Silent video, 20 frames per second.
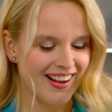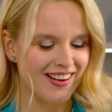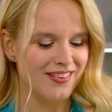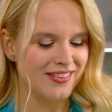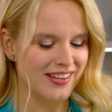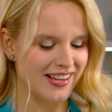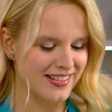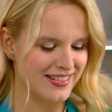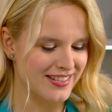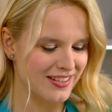
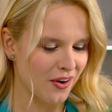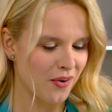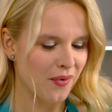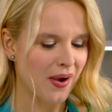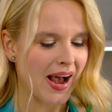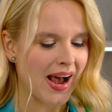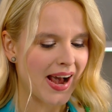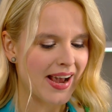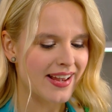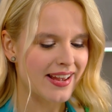Okay, so
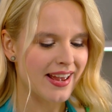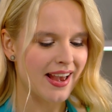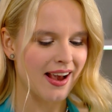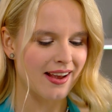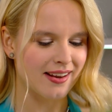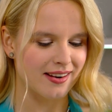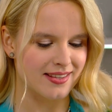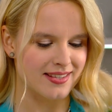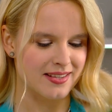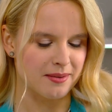I
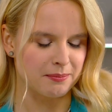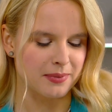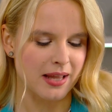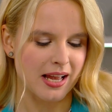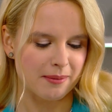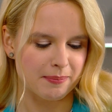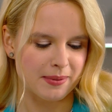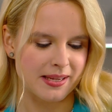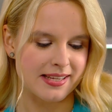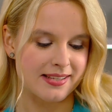added some
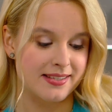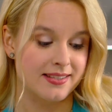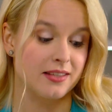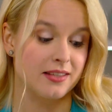black beans